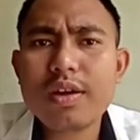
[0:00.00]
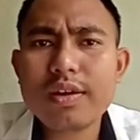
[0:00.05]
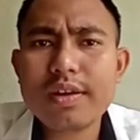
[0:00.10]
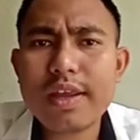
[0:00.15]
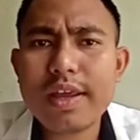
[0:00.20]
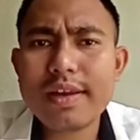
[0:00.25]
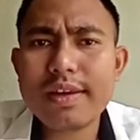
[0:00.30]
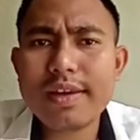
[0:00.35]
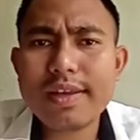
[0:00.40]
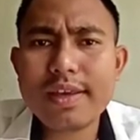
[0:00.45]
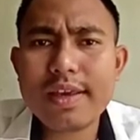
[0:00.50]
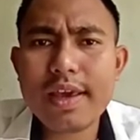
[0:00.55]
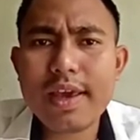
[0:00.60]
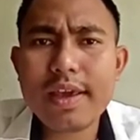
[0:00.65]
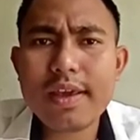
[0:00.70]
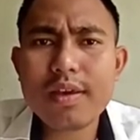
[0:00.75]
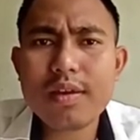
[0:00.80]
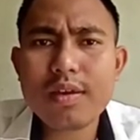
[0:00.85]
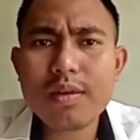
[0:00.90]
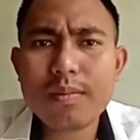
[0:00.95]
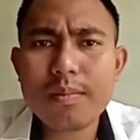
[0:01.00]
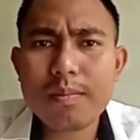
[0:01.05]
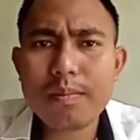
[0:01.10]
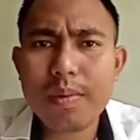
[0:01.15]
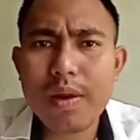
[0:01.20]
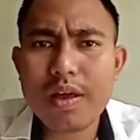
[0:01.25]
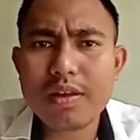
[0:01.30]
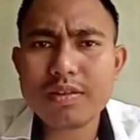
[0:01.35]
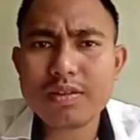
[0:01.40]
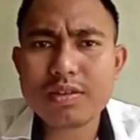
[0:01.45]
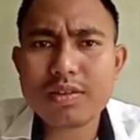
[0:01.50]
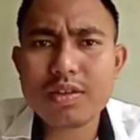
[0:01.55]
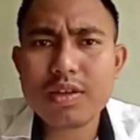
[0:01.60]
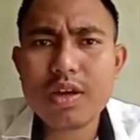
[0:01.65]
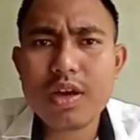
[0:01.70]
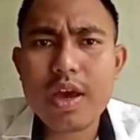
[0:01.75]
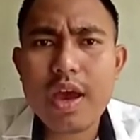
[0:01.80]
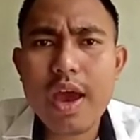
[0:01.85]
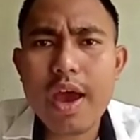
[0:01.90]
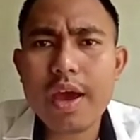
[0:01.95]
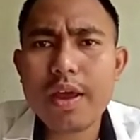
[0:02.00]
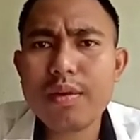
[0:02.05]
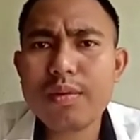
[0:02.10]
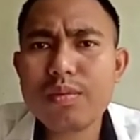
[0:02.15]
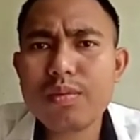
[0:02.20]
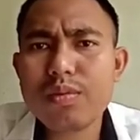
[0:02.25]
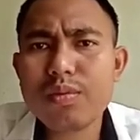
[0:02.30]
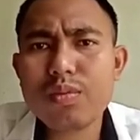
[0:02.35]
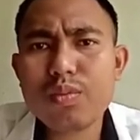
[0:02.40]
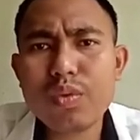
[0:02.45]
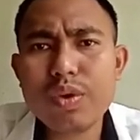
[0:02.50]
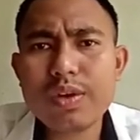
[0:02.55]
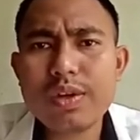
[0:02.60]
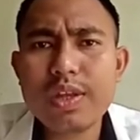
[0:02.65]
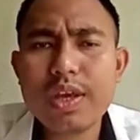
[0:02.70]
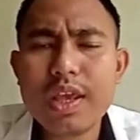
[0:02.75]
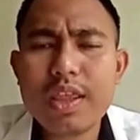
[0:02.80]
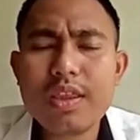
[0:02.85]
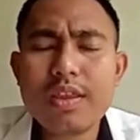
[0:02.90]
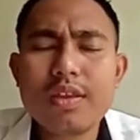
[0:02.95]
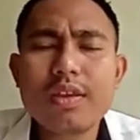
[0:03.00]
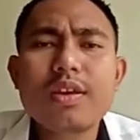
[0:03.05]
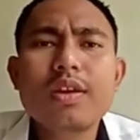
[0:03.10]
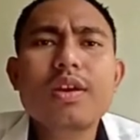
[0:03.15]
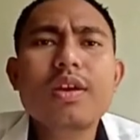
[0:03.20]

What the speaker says: dead decaying plants, and with that